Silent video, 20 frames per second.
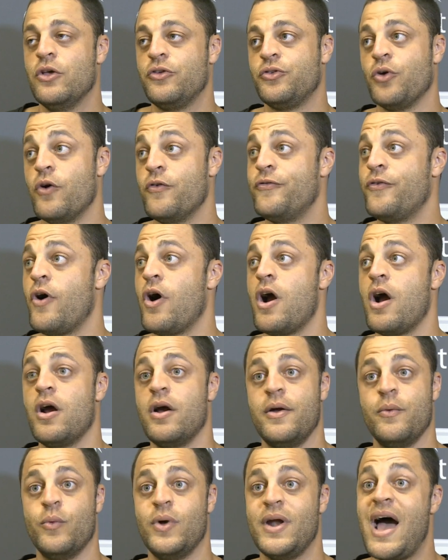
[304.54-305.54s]
so
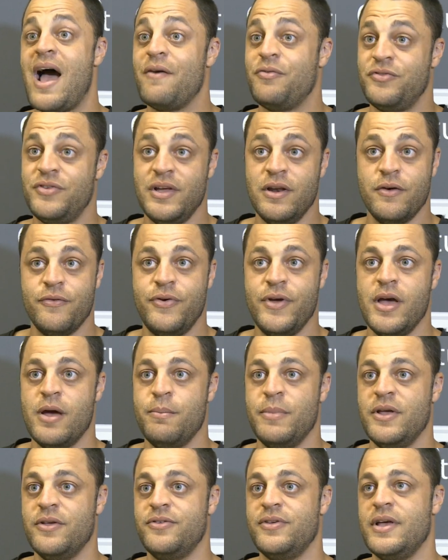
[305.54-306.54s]
far, what I've seen of
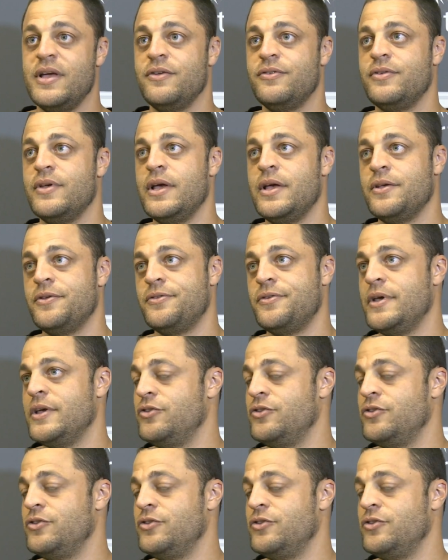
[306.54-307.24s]
him is is is,